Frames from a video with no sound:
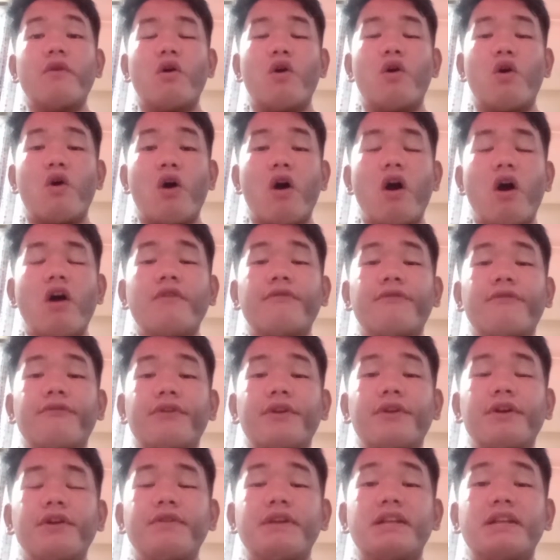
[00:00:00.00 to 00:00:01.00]

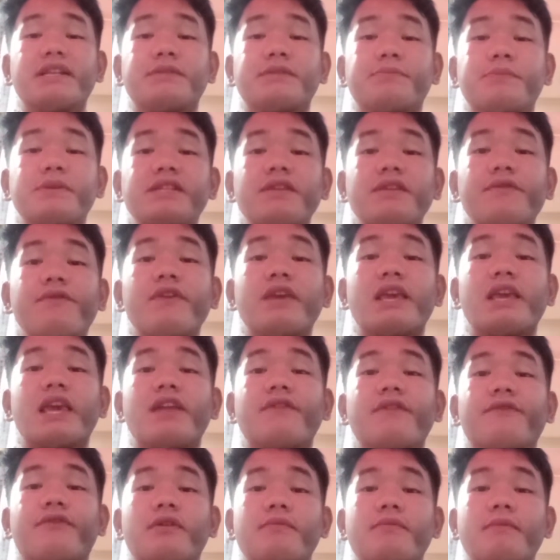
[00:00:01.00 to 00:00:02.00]
offer the specific
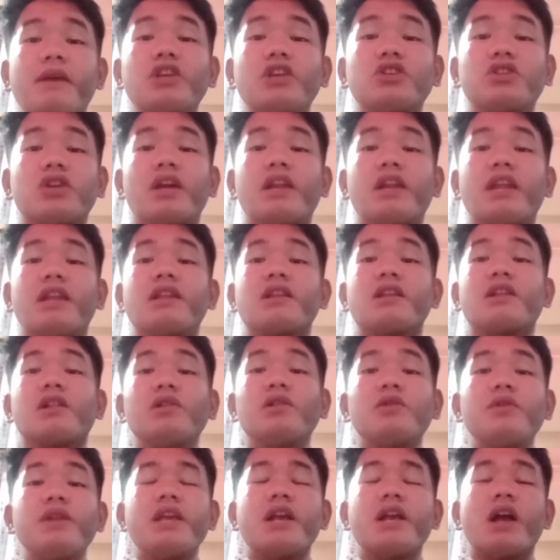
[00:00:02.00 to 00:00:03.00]
information and
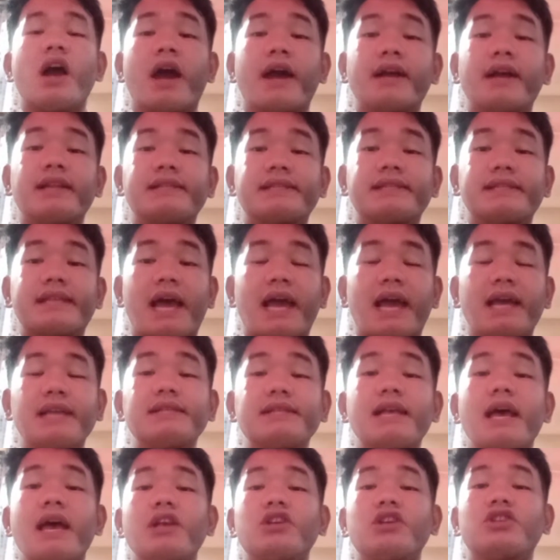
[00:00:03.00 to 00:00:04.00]
including heart
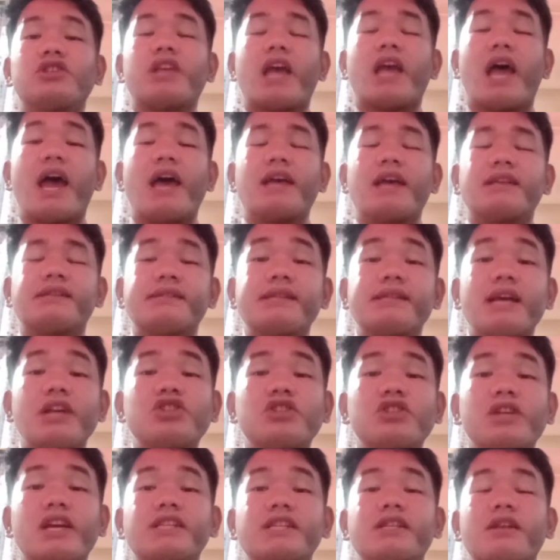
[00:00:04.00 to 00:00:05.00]
size,
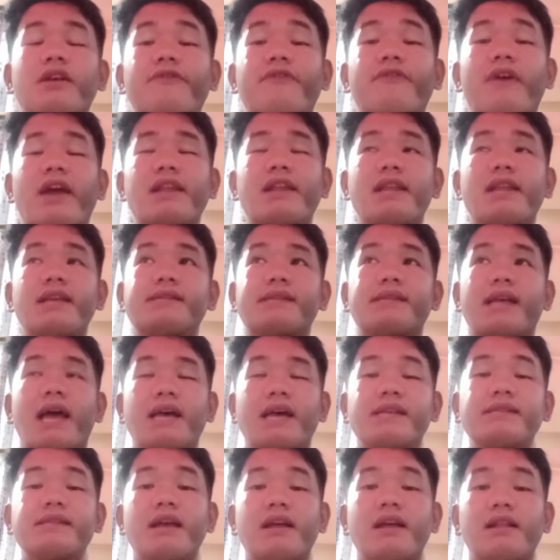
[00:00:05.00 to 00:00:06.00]
such as findings
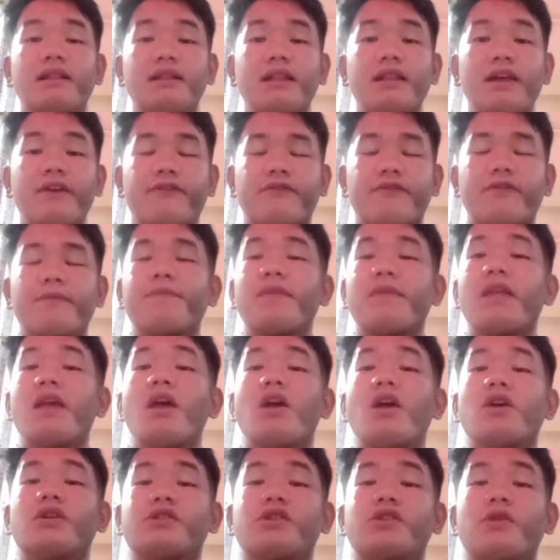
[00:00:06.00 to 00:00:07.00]
as lift.
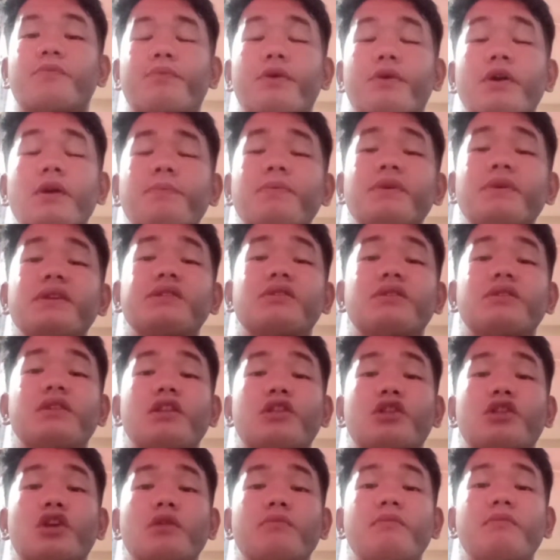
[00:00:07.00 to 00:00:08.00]
So purpose to
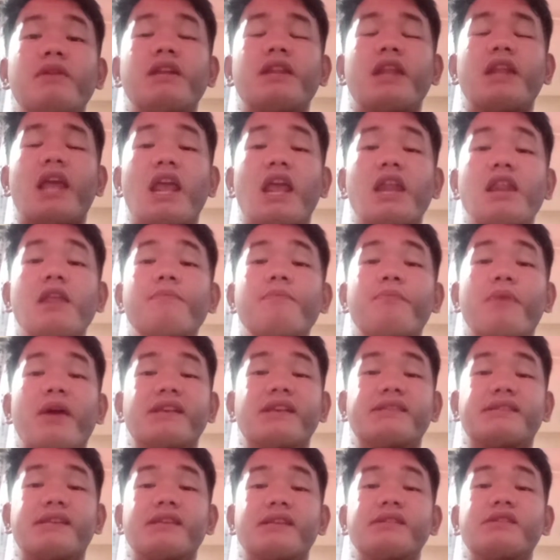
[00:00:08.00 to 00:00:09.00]
determine any
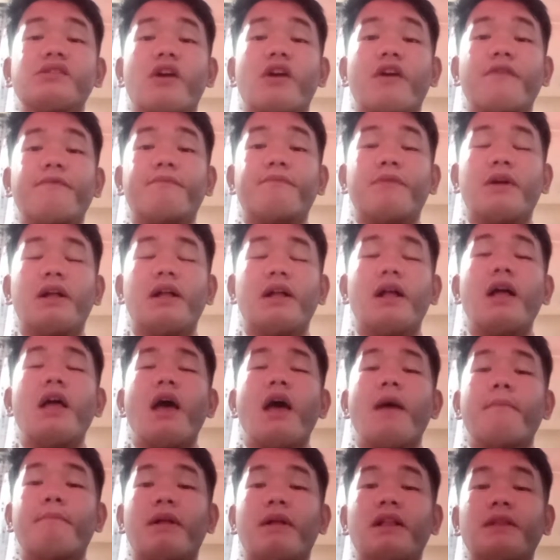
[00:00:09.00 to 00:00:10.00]
presence of
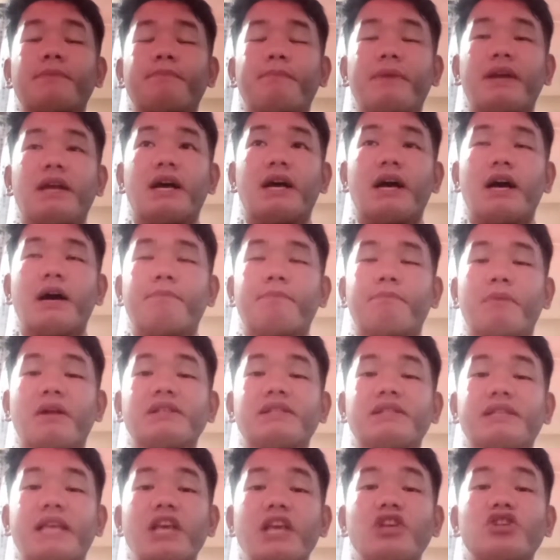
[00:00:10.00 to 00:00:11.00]

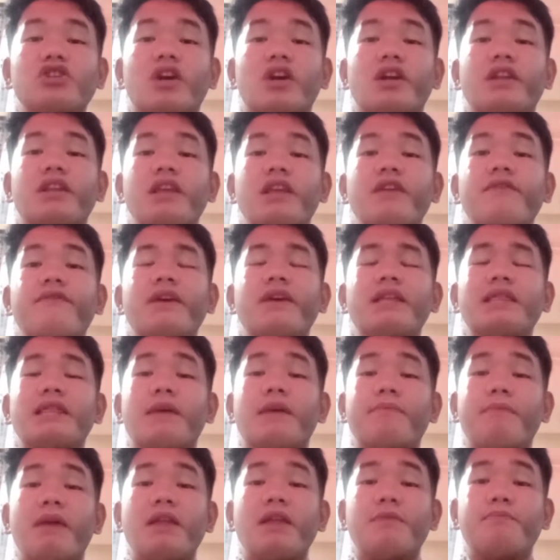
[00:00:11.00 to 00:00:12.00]
pulsation, even
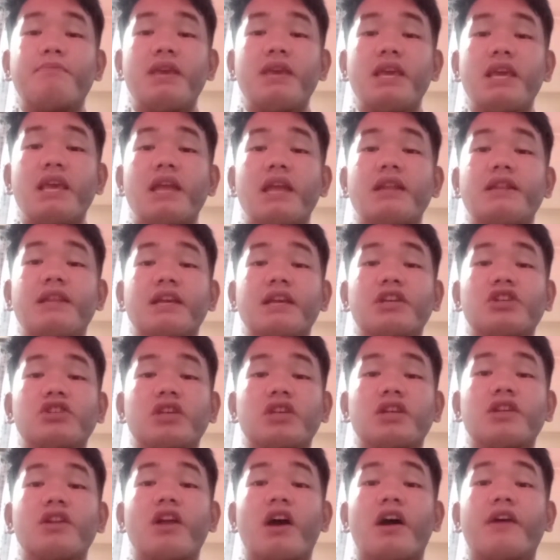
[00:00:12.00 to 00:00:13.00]
that may be
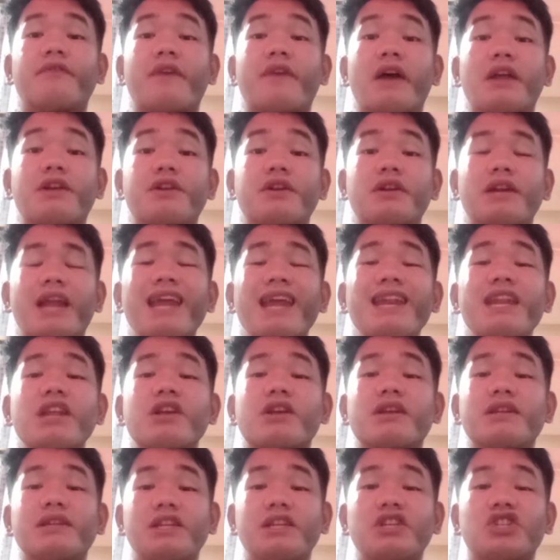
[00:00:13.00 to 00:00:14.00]
indication of underlying
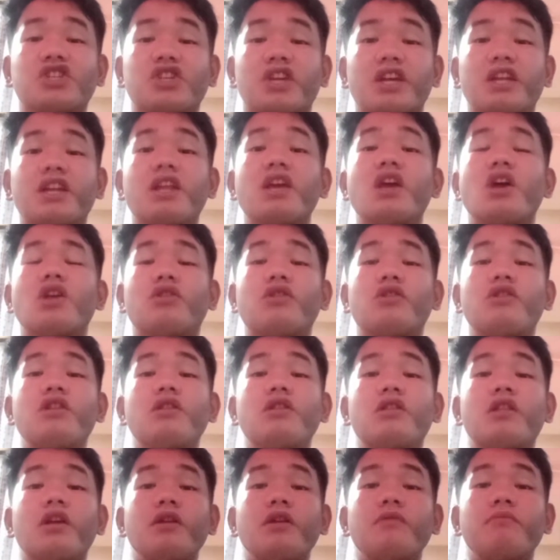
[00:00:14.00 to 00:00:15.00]
condition, to
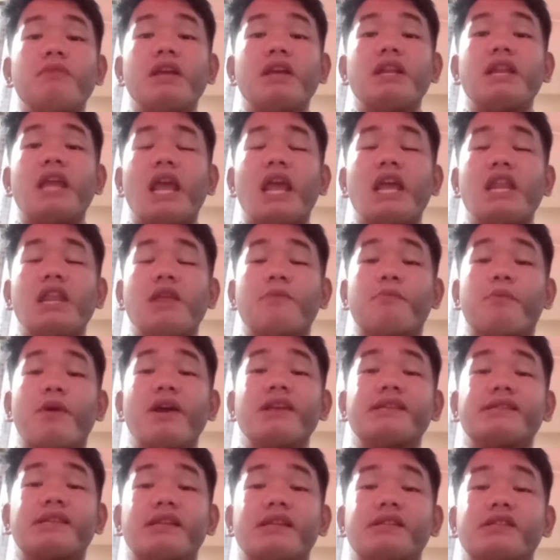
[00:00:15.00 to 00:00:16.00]
determine any
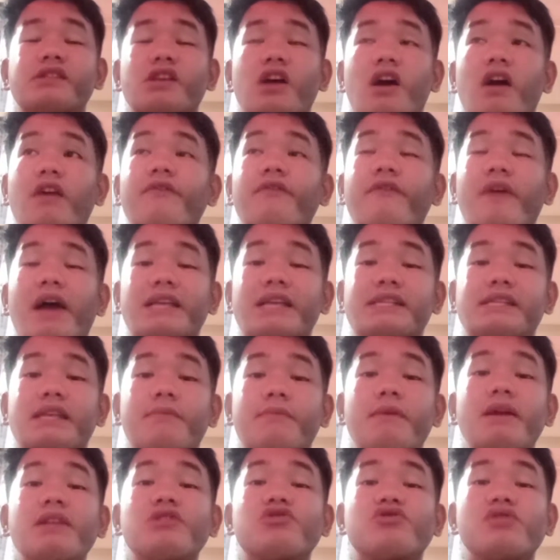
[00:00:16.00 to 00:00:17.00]
presence of
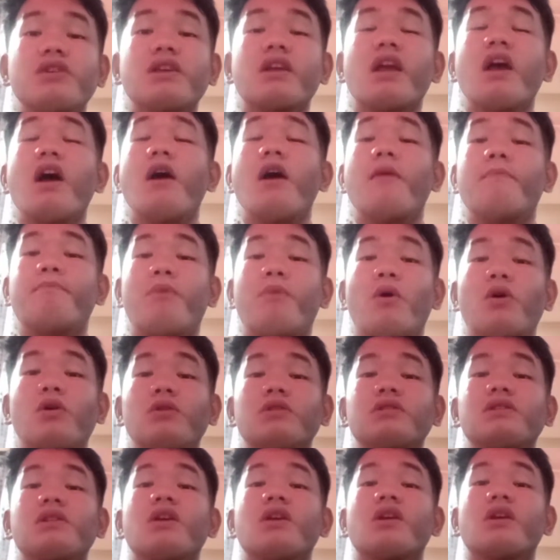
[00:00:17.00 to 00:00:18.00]
asymmetric
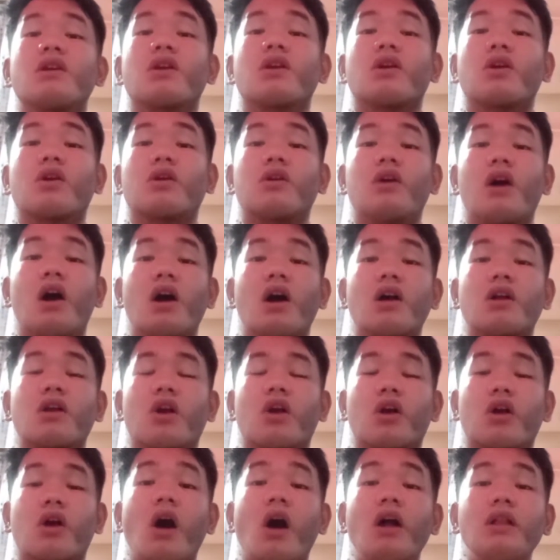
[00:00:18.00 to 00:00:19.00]
pulse
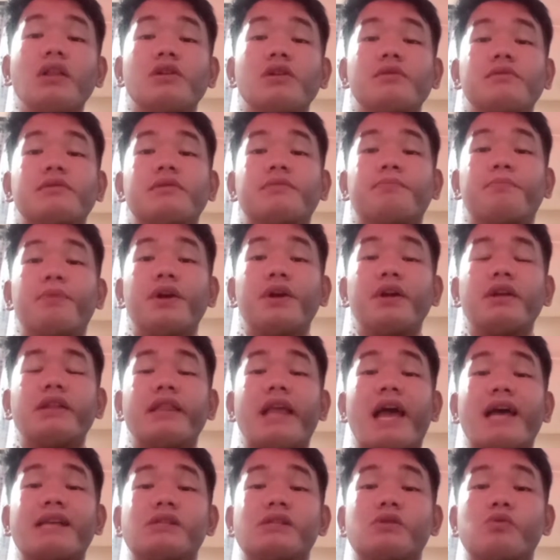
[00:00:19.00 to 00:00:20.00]
columns, birth,
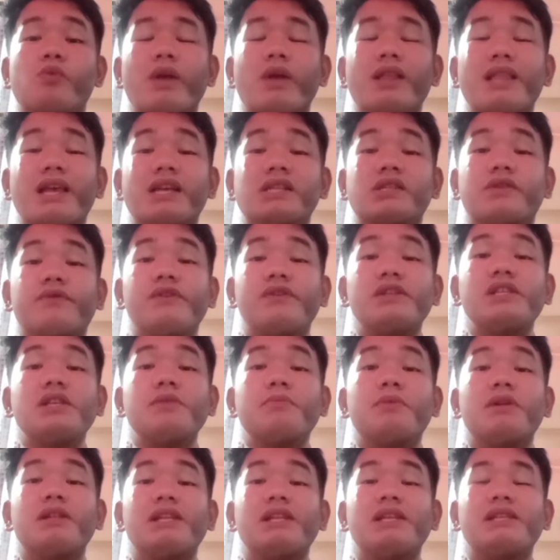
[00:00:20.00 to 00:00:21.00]
as well as
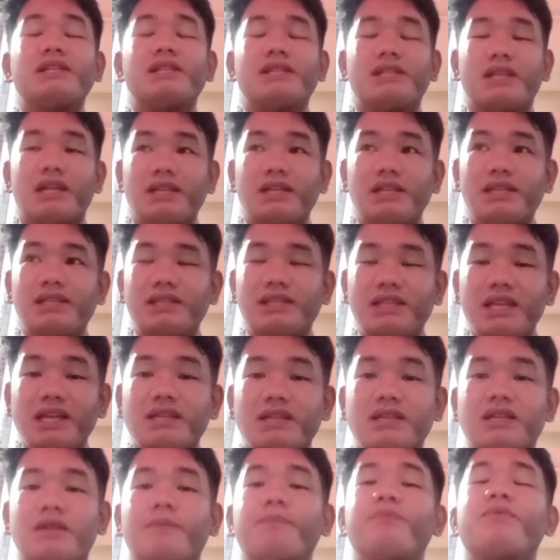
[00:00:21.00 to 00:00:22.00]
visible
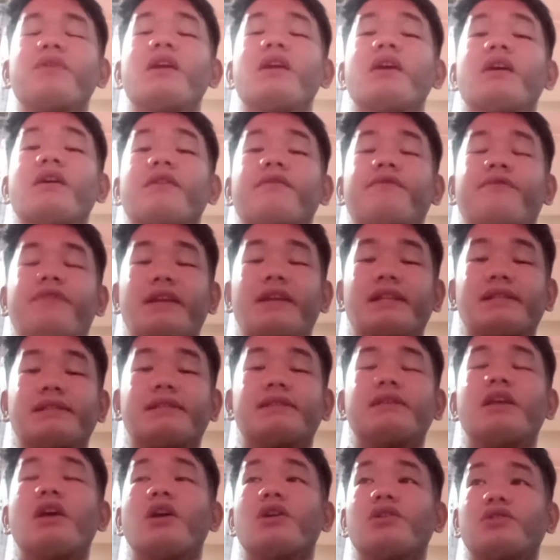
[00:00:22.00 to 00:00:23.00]
distant
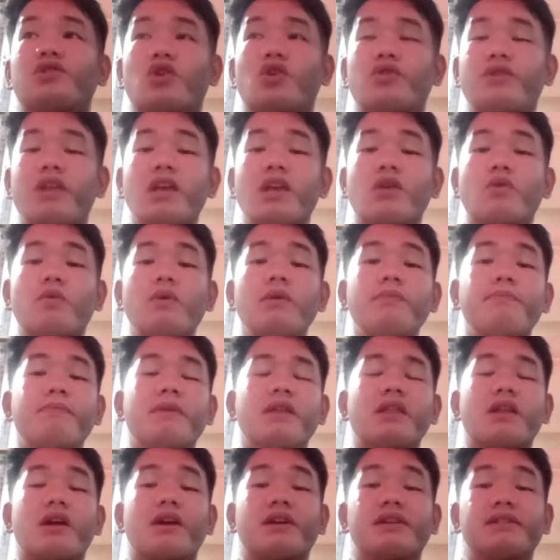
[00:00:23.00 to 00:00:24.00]
veins. So the
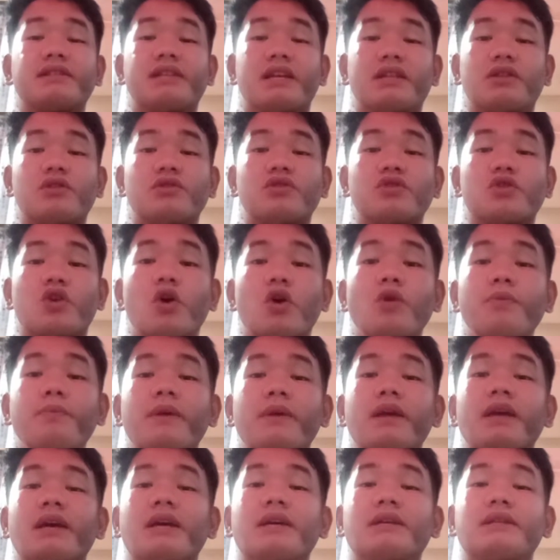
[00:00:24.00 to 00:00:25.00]
equipment are stethoscope,
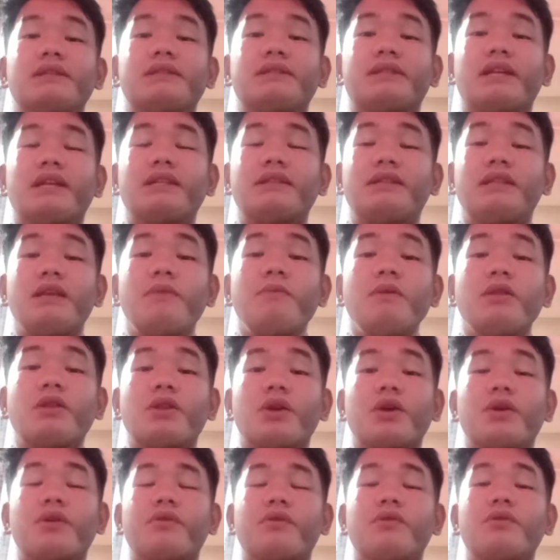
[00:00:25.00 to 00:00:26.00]

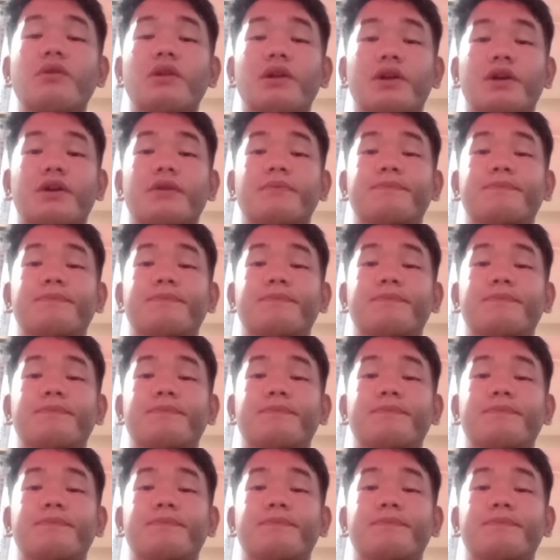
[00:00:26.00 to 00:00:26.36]
centimeter ruler.